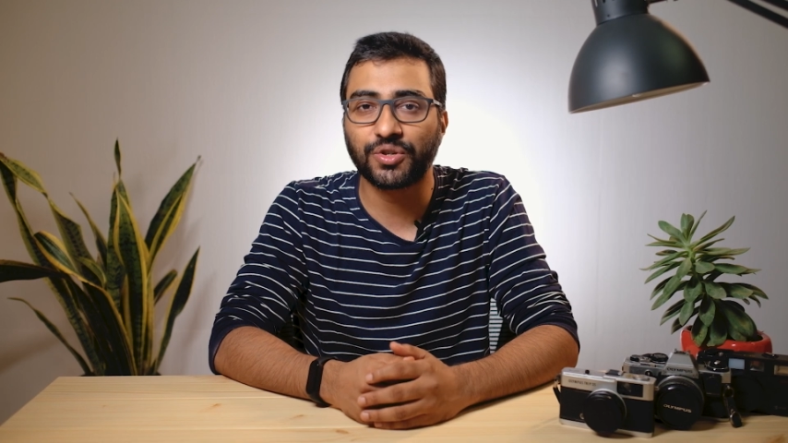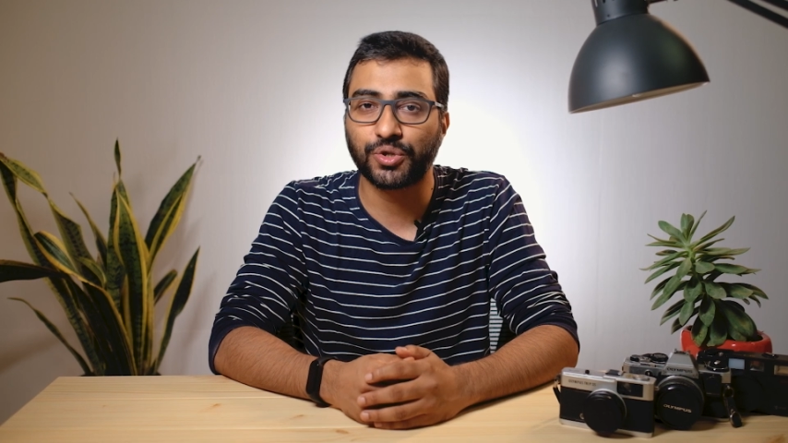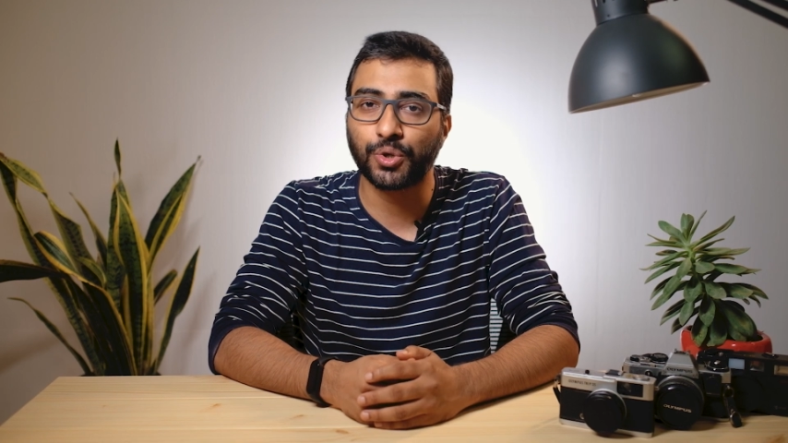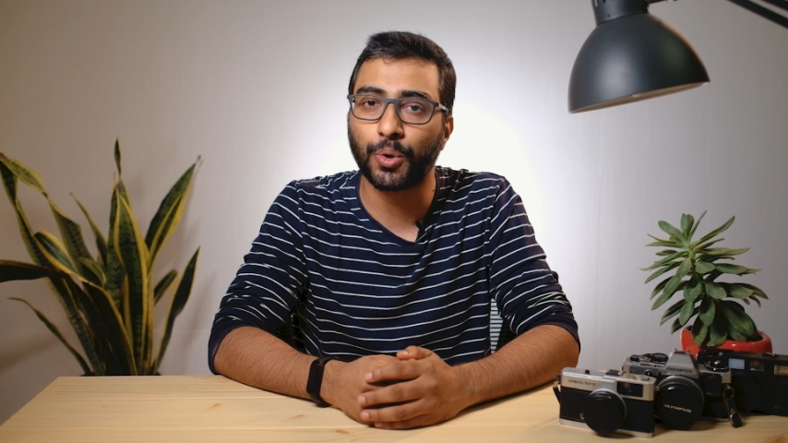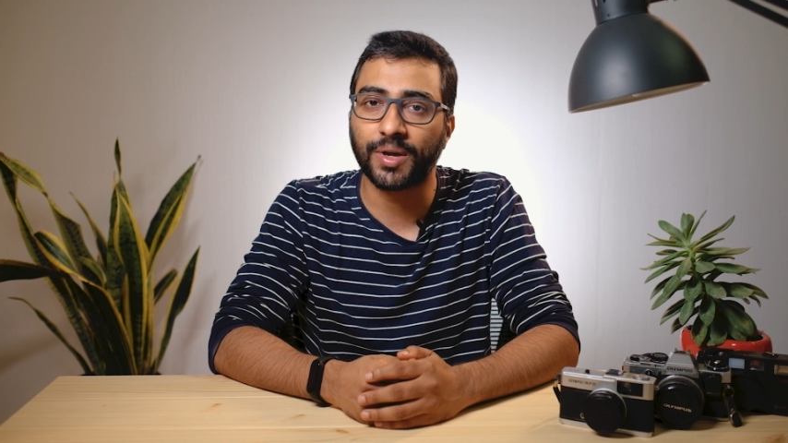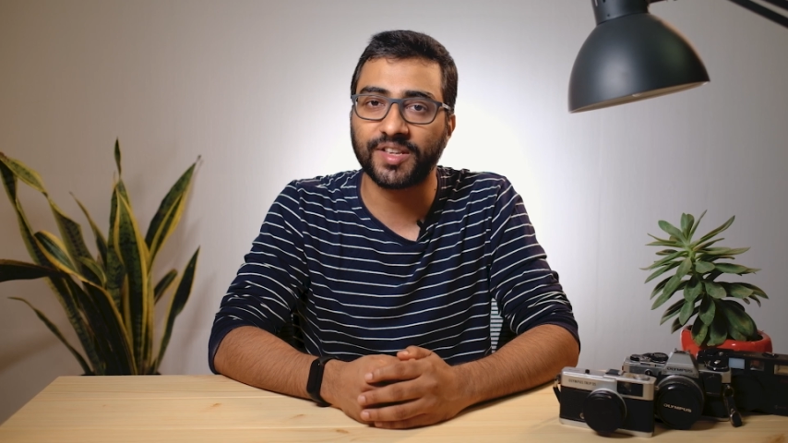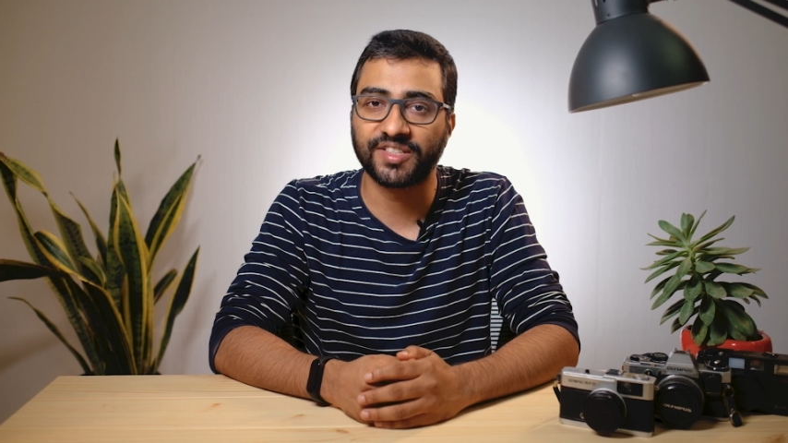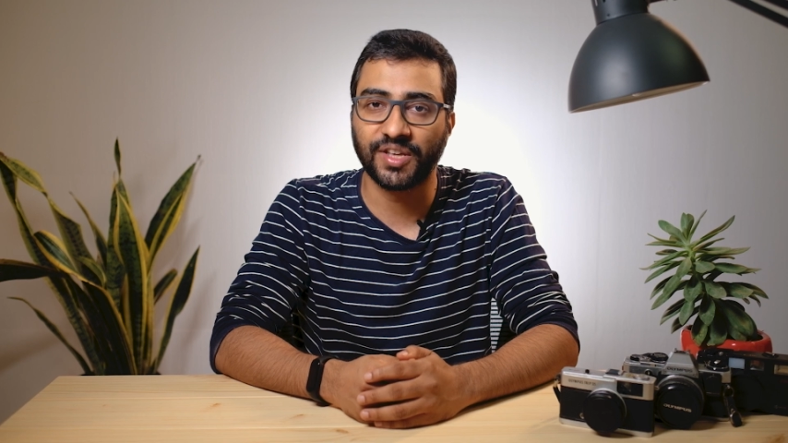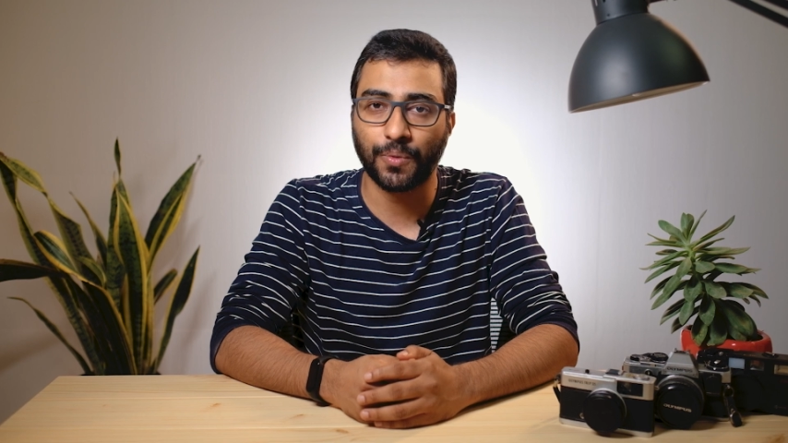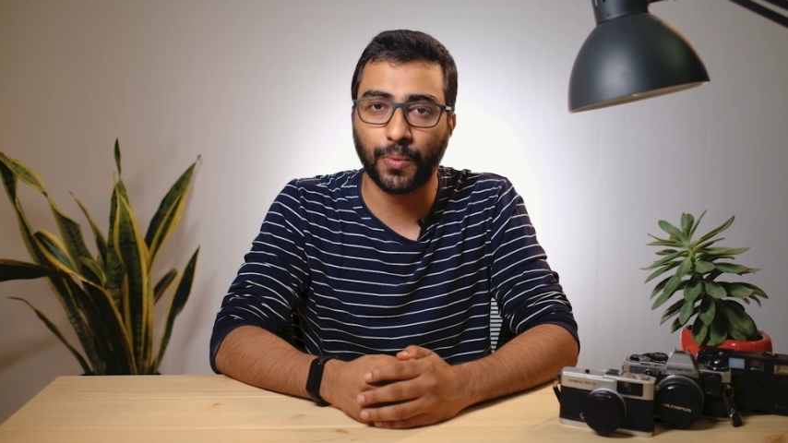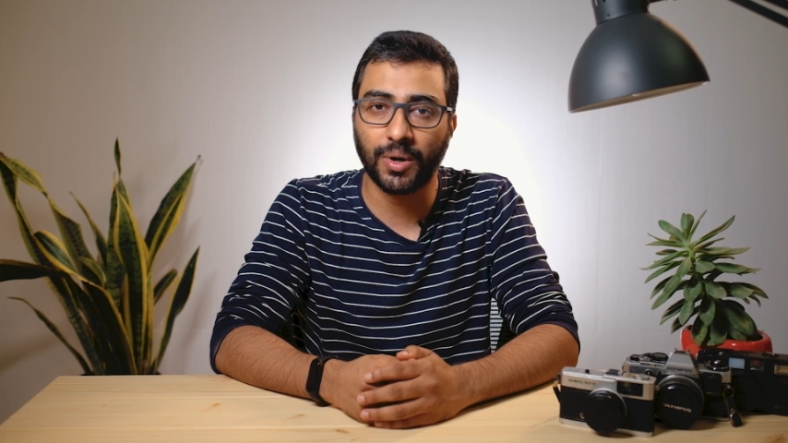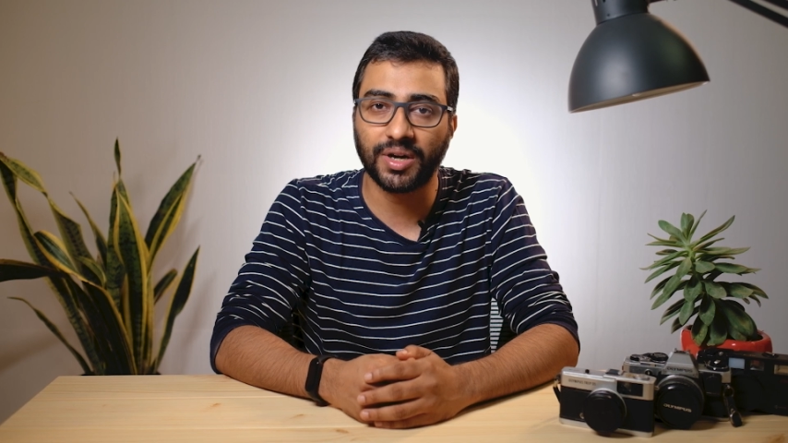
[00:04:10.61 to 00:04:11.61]
showcase their
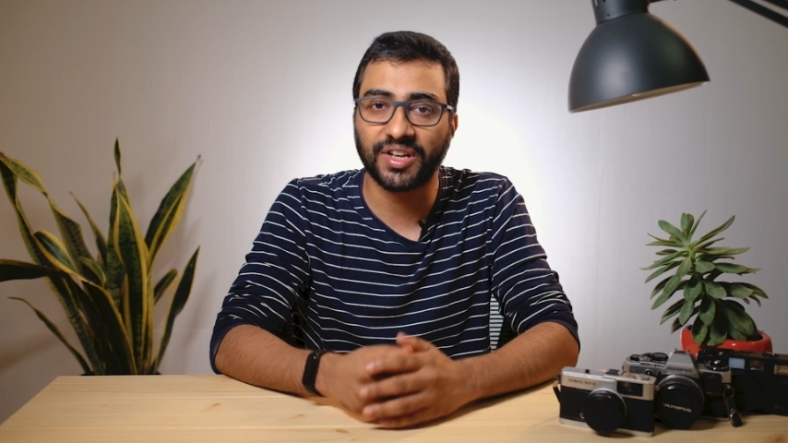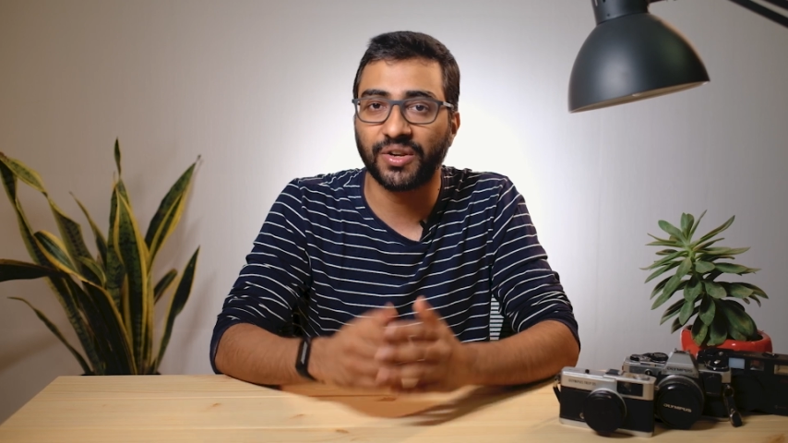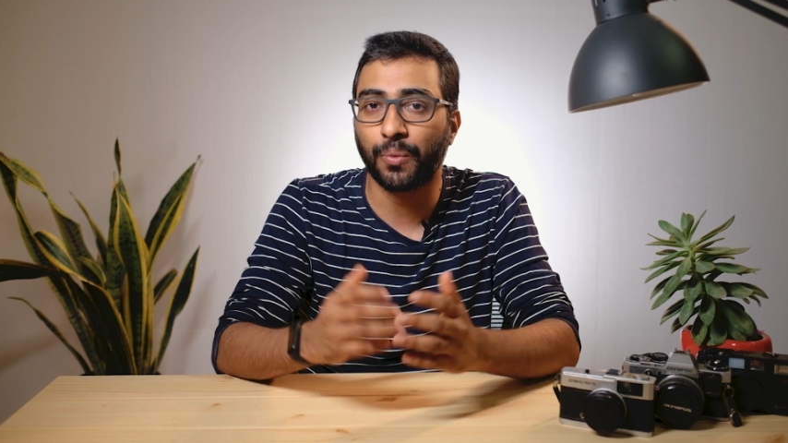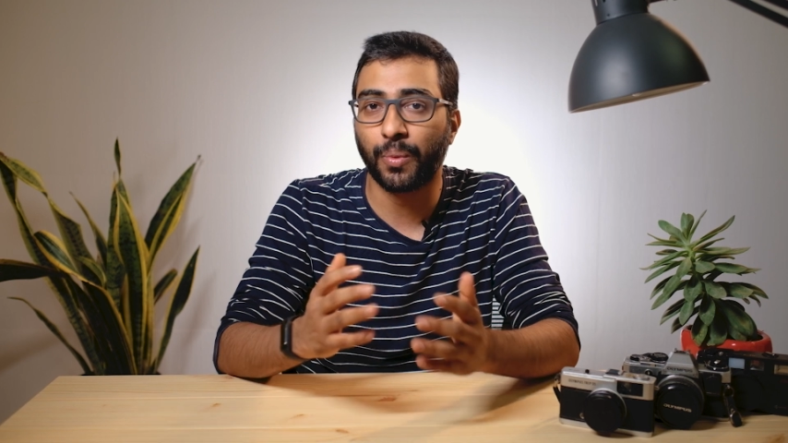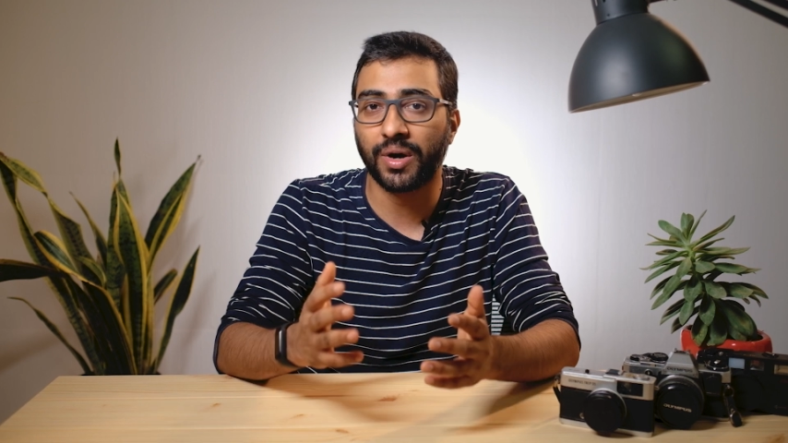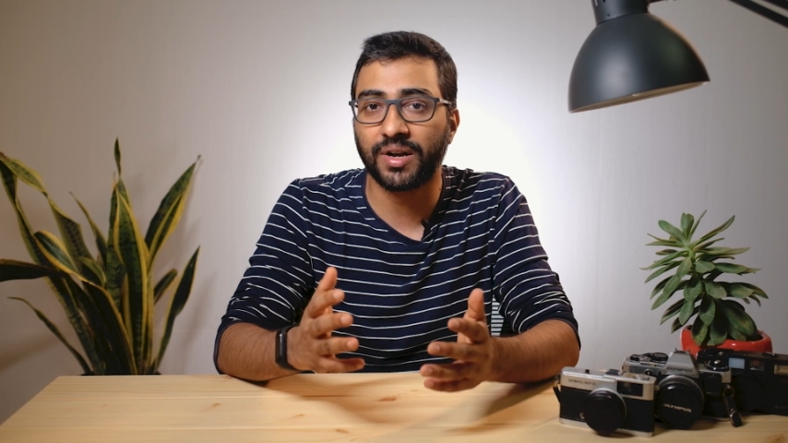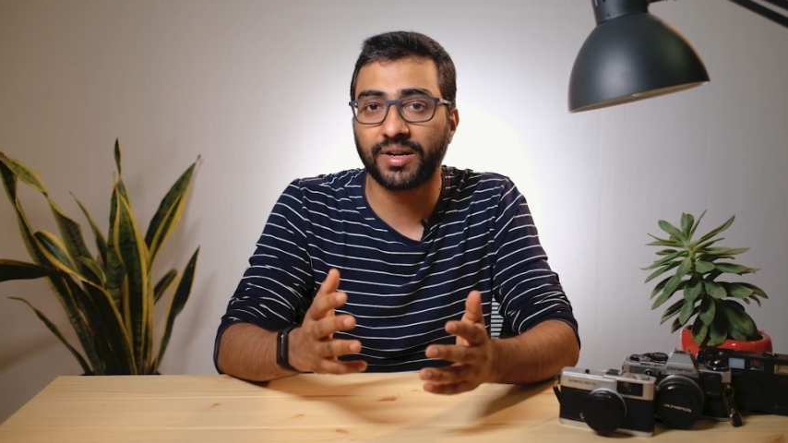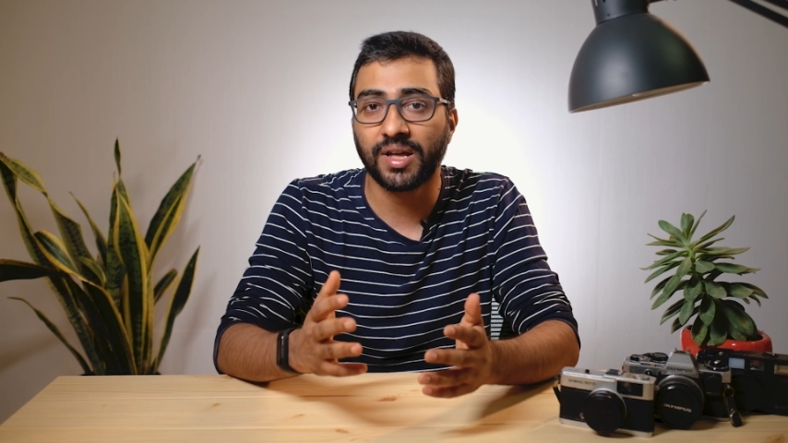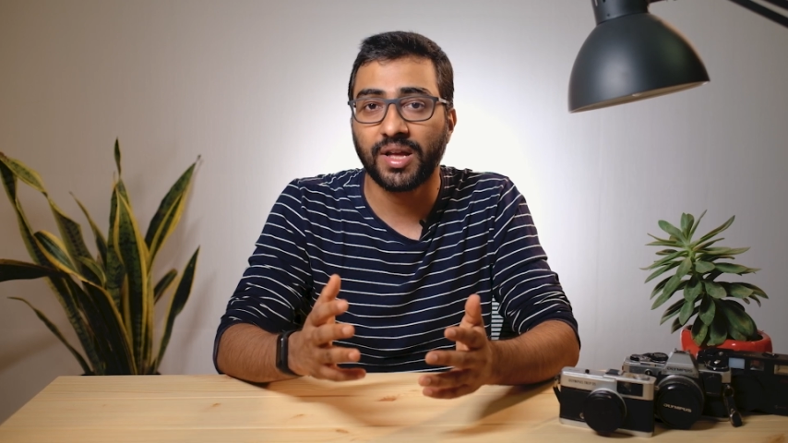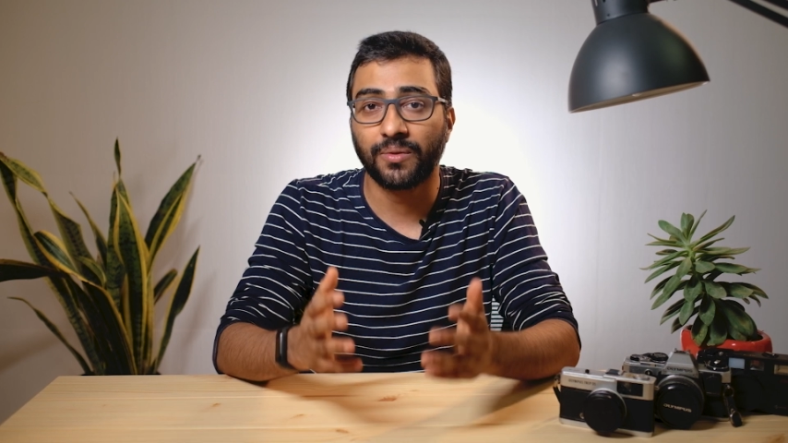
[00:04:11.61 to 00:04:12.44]
work in a world